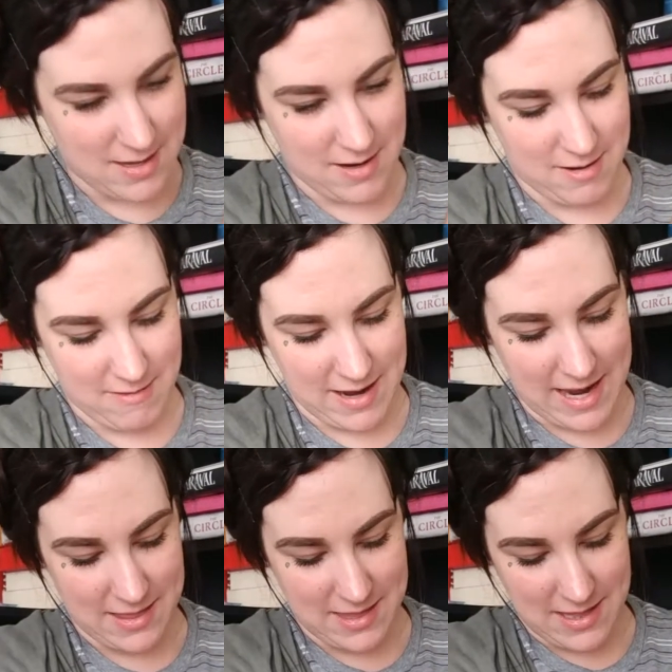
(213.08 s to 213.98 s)
Alright,
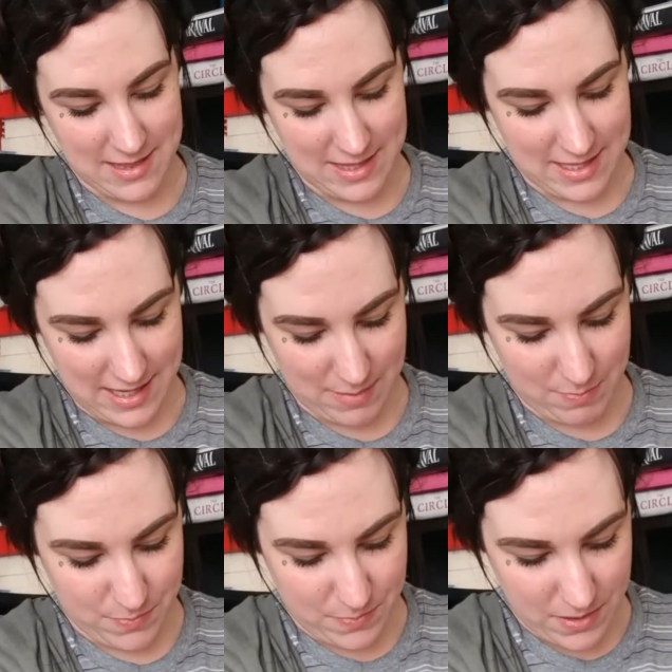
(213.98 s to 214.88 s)
and then the
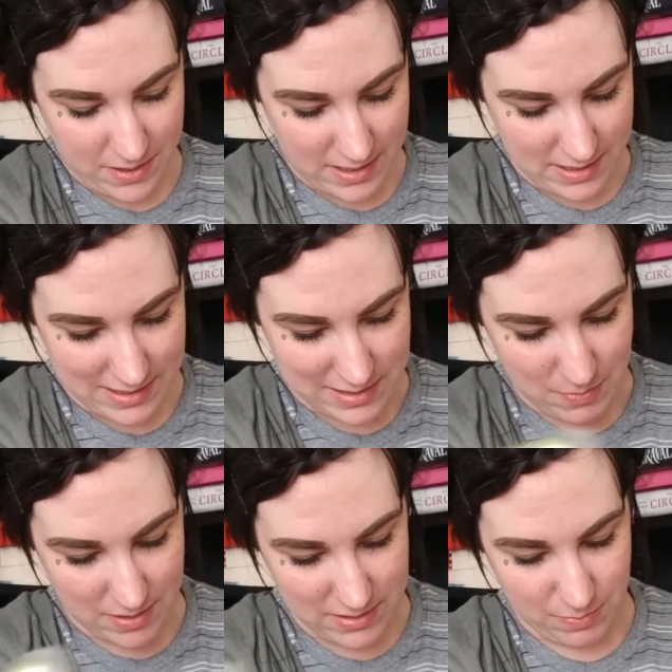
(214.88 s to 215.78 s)
book in this month's